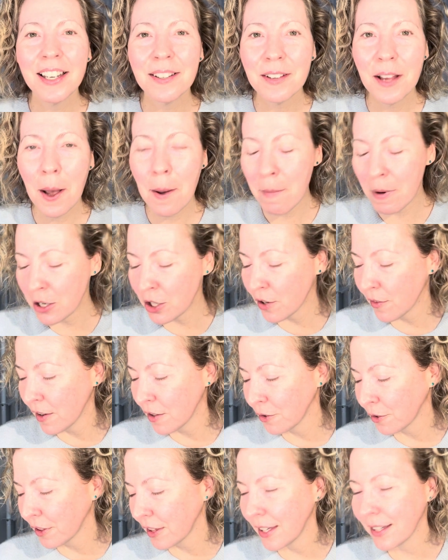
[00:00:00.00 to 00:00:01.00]
a bunch of
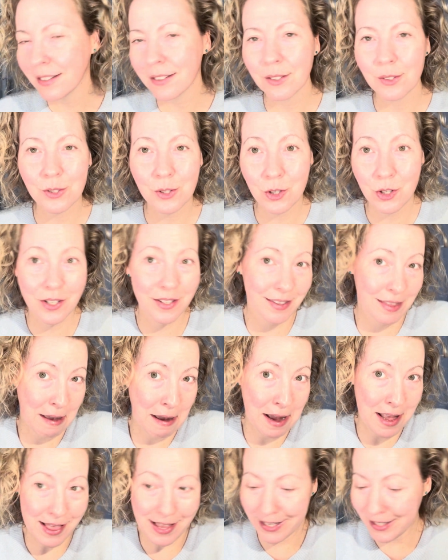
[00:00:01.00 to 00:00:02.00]
other things. Those are just the
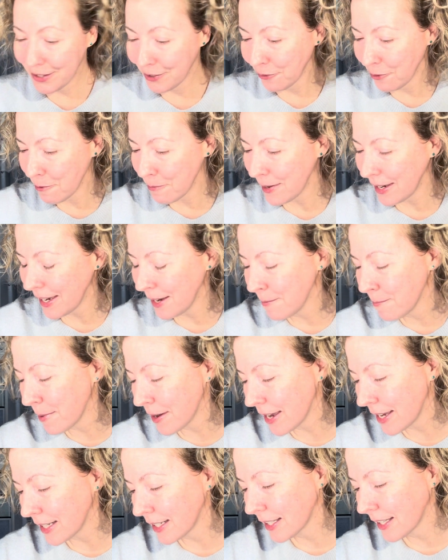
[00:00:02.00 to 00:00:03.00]
highlights for me,
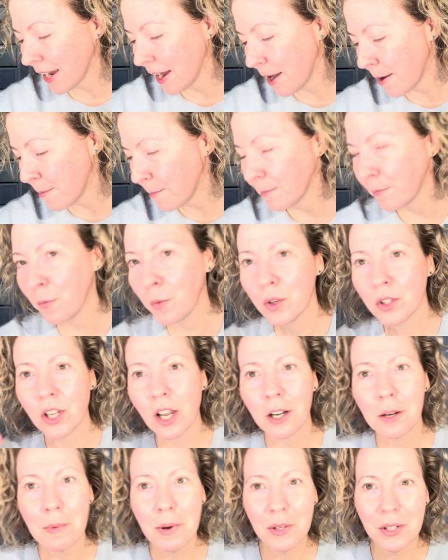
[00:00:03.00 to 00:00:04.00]
but we'll
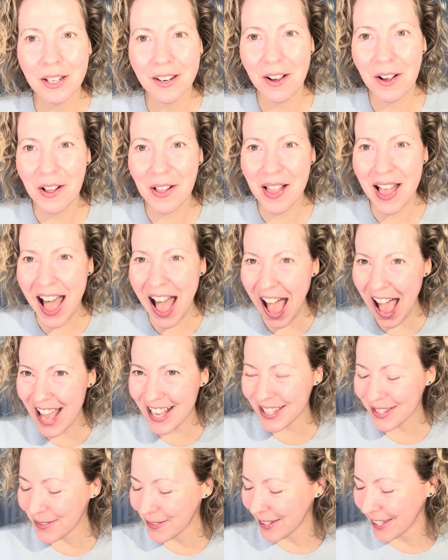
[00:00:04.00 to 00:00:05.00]
talk about it all
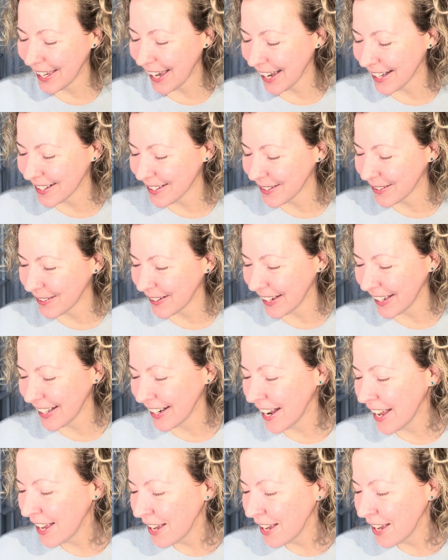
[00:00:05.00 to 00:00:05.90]
as we get to it.